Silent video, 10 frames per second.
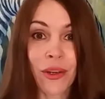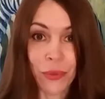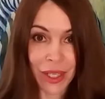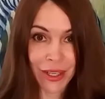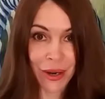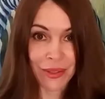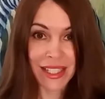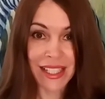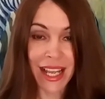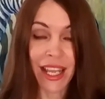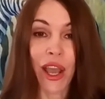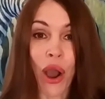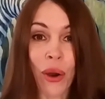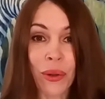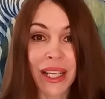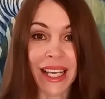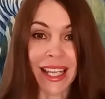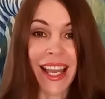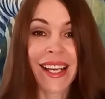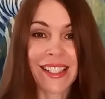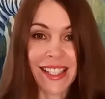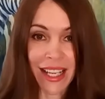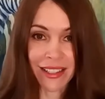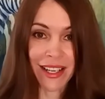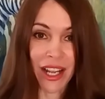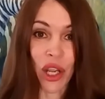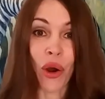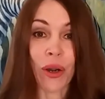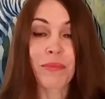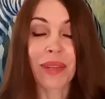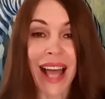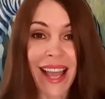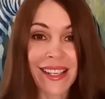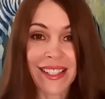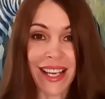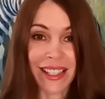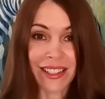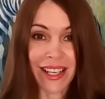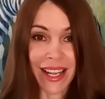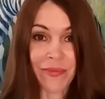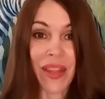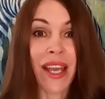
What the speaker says: we don't say Holy Saturday or Black Saturday.